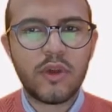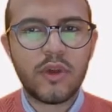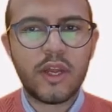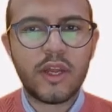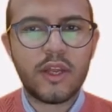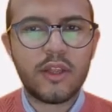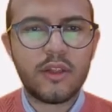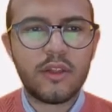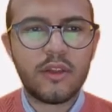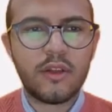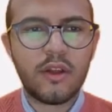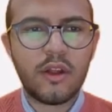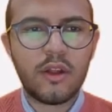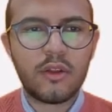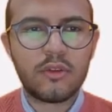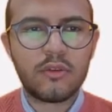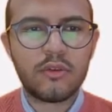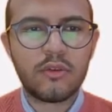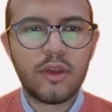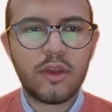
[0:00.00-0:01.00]
and
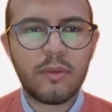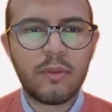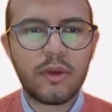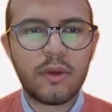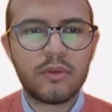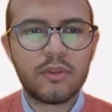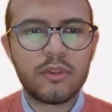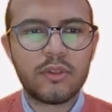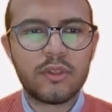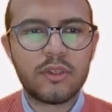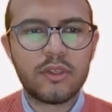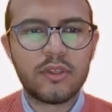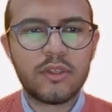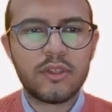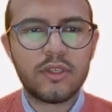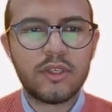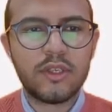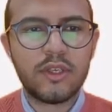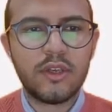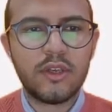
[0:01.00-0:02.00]
I'll talk about
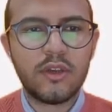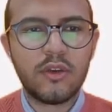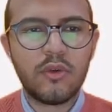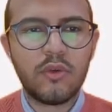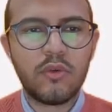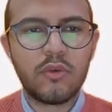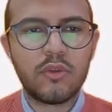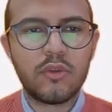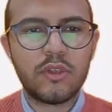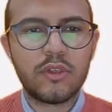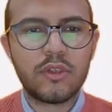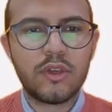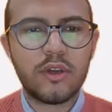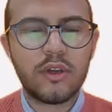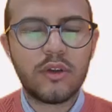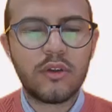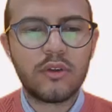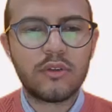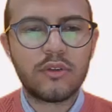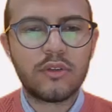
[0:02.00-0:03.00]
the node design
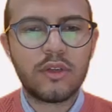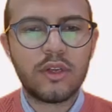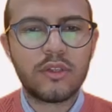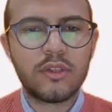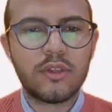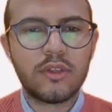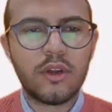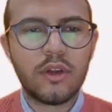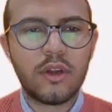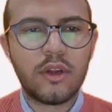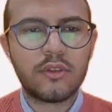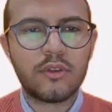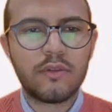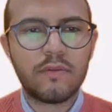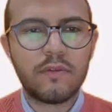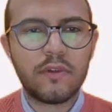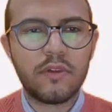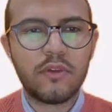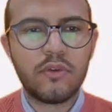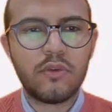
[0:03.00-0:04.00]
constraints in another
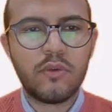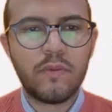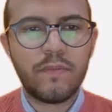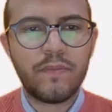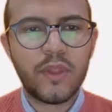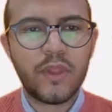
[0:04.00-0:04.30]
video.